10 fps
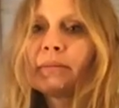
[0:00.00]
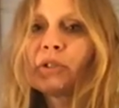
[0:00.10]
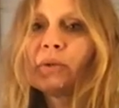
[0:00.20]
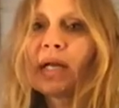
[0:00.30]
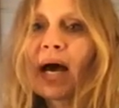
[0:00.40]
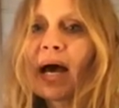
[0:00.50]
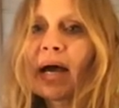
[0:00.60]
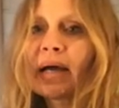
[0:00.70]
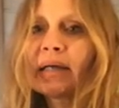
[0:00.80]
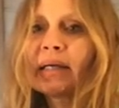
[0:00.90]
to
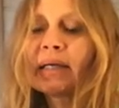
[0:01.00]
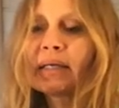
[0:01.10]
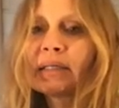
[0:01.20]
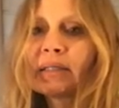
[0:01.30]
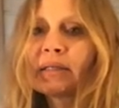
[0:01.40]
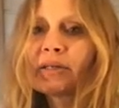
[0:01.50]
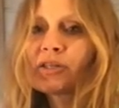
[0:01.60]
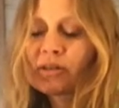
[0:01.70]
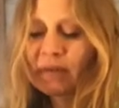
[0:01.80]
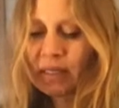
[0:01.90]
lie in
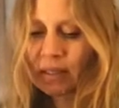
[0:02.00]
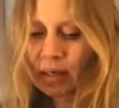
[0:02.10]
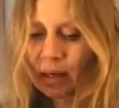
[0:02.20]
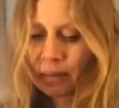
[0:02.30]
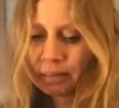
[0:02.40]
Shavasana.